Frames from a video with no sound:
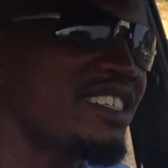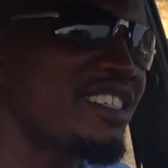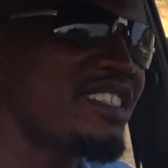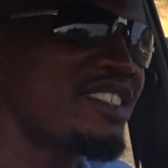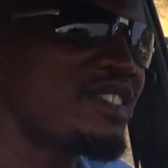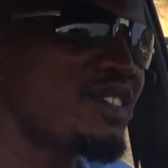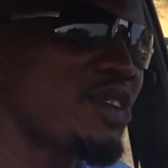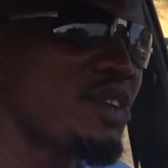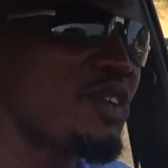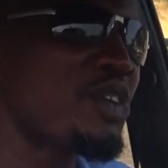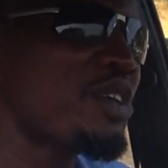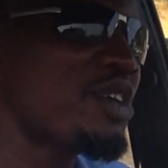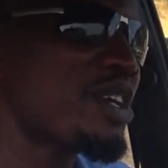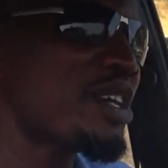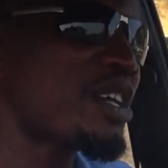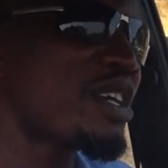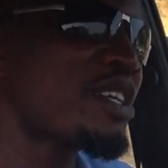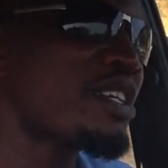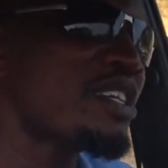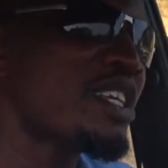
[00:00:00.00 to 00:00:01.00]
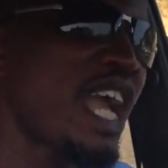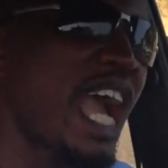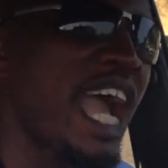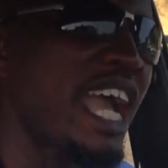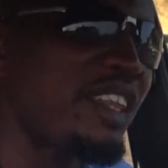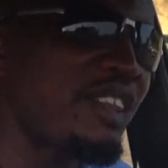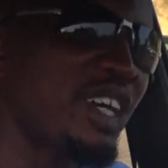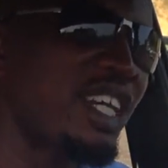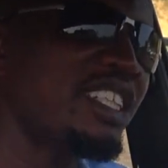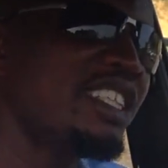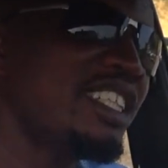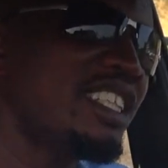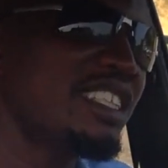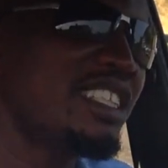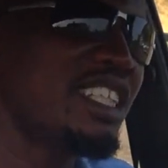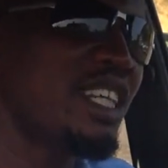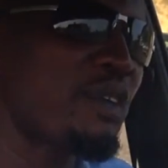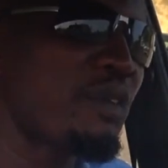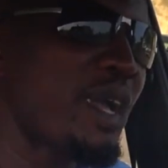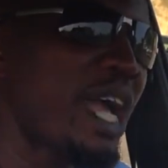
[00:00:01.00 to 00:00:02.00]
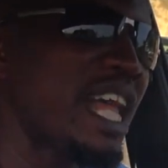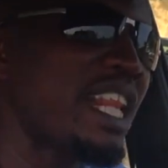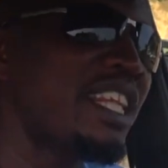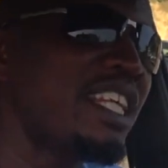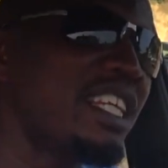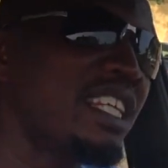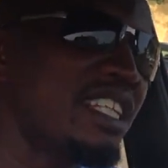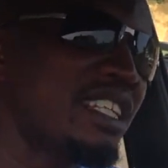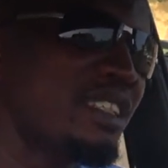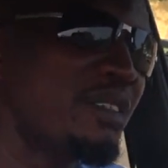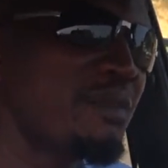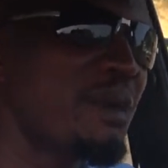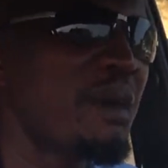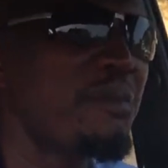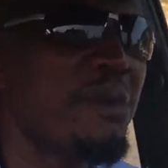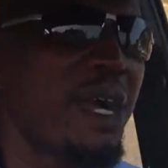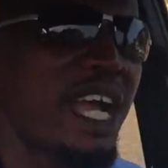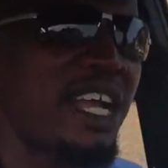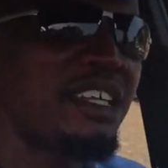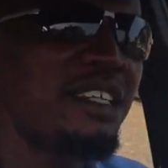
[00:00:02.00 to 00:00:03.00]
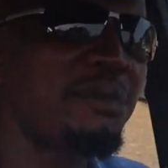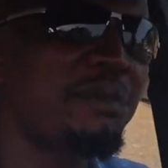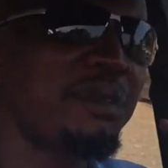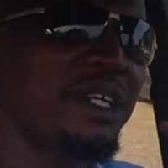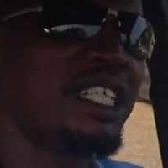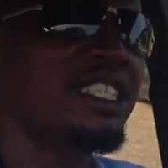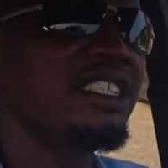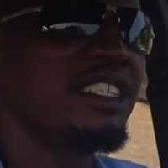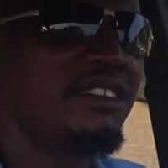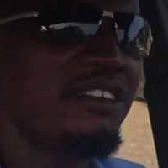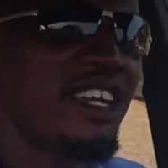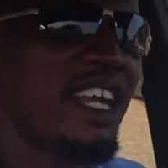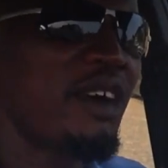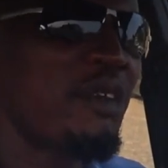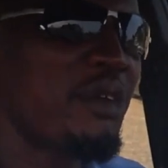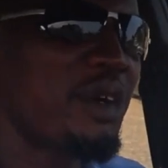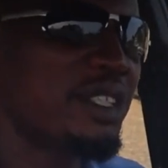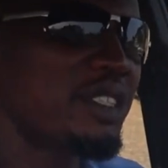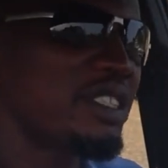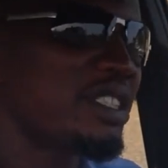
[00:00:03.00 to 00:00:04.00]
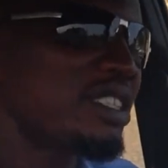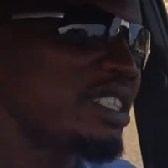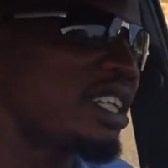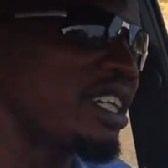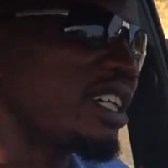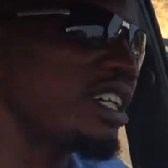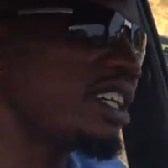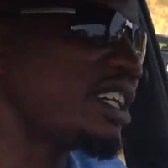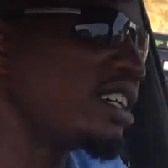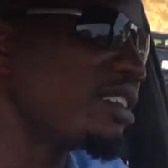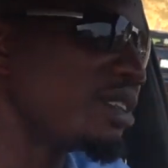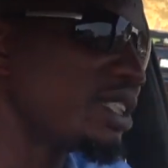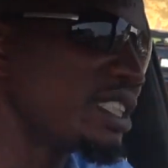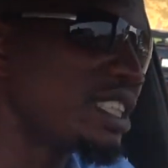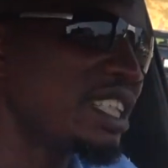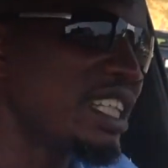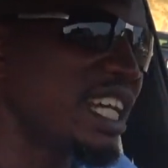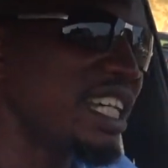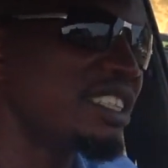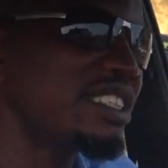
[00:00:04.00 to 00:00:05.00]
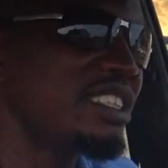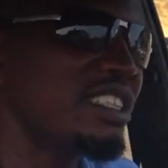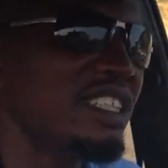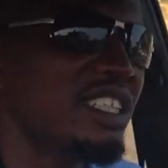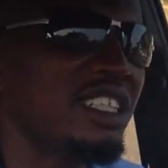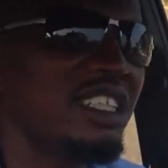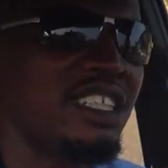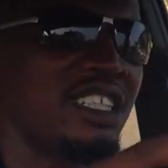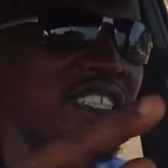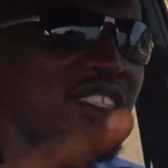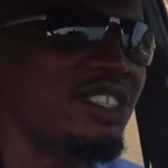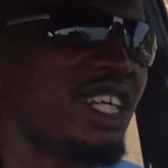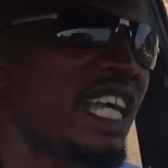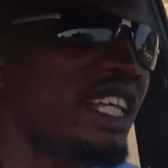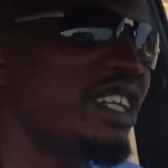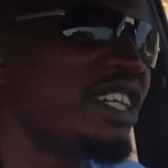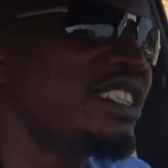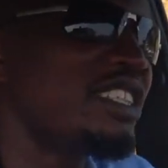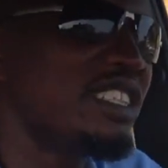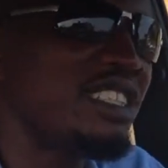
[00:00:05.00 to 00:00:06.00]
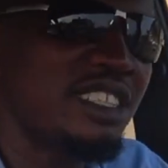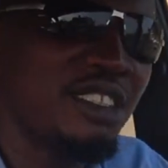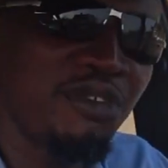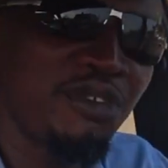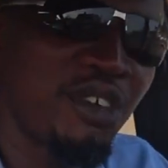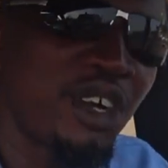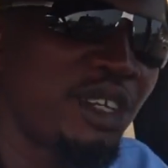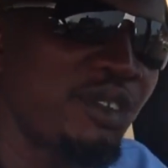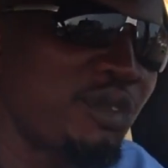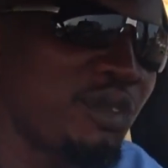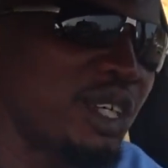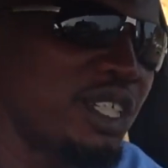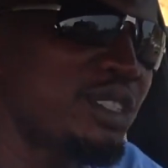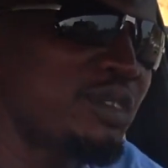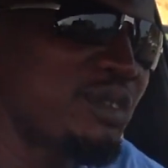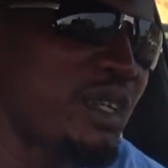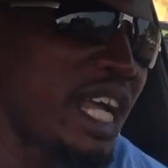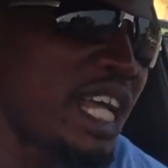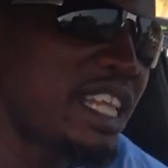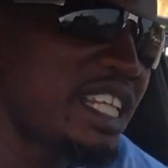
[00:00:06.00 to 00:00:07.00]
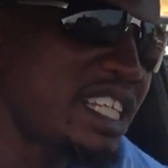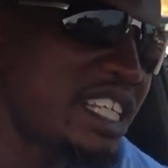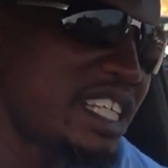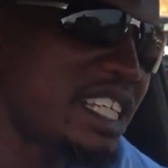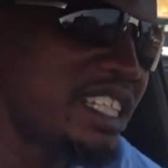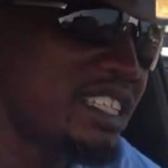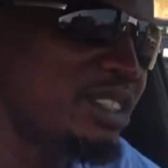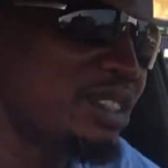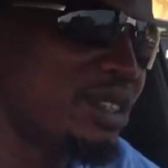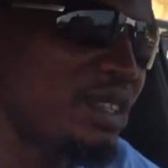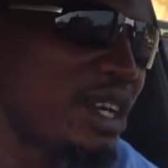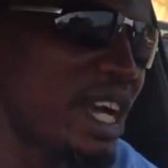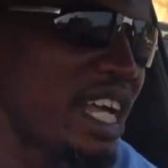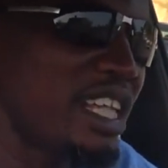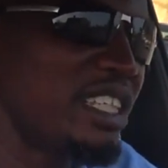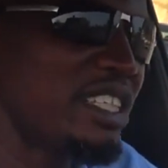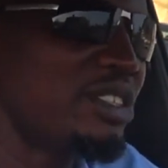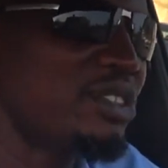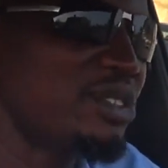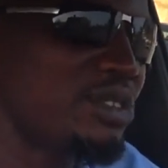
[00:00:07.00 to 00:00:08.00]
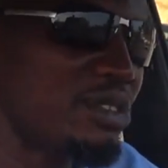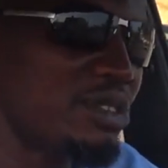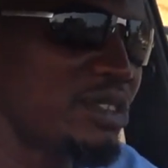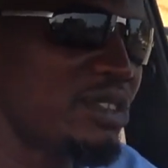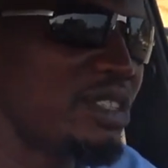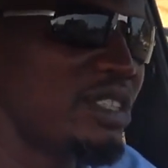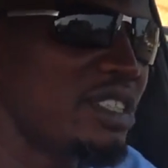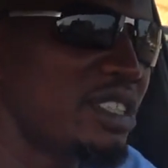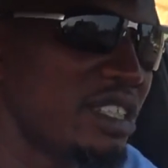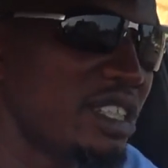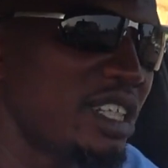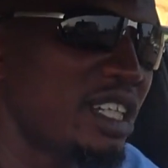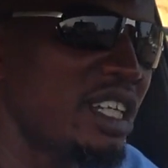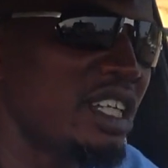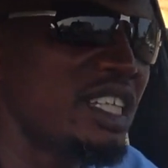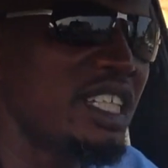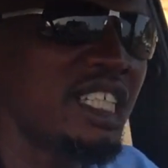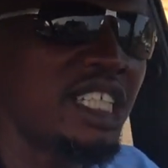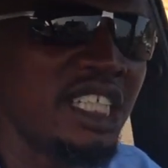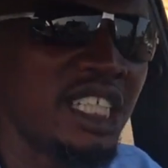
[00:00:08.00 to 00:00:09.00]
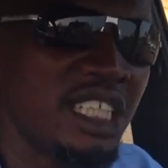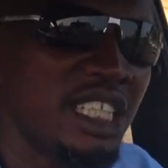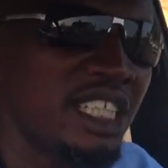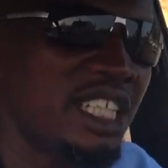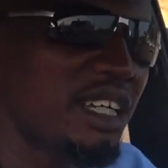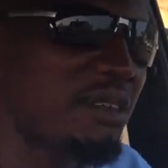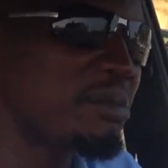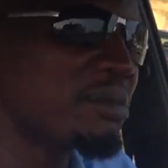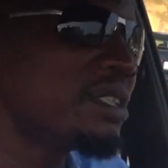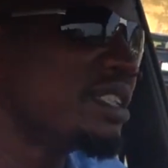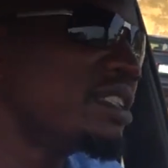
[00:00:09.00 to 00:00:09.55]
So yeah, I noticed they were leaking. Remember, I replaced the rear ones. Was it last year? So I noticed the front ones were leaking, so I need to rekit them.